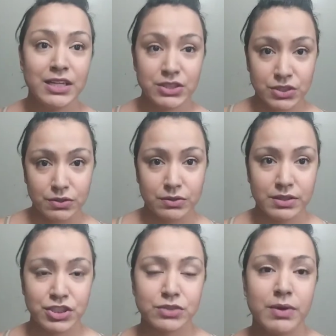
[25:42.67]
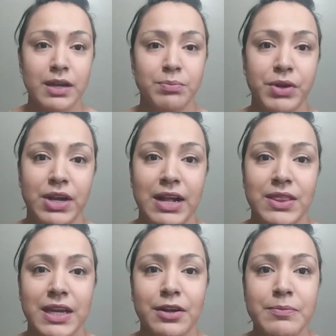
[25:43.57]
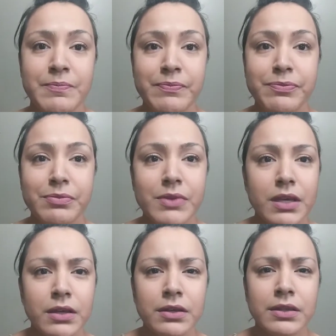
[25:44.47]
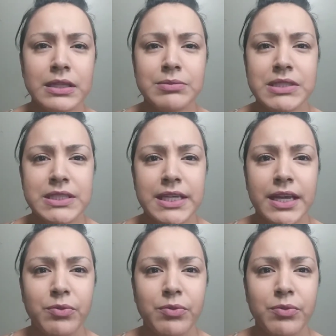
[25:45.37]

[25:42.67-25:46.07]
So just want to put it out there. Um, let me see.